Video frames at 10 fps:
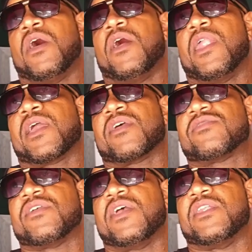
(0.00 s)
Like I
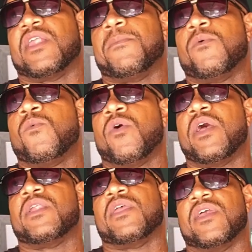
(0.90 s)
said, the number
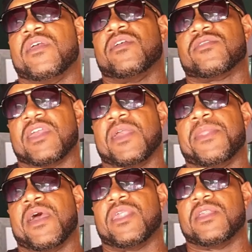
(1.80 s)
one is
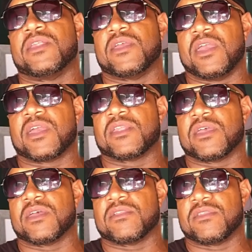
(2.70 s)
emailing
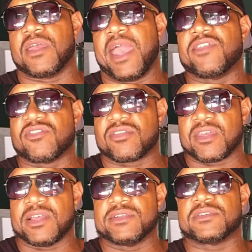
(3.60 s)
the
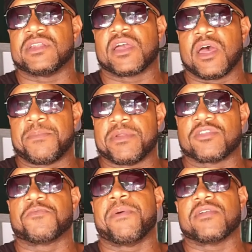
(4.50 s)
agencies and the companies,
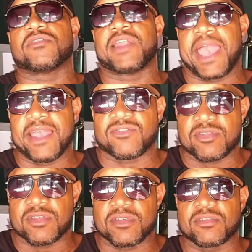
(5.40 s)
especially the
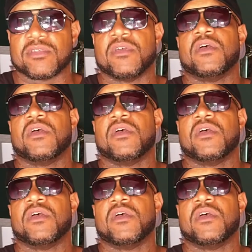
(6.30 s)
agencies.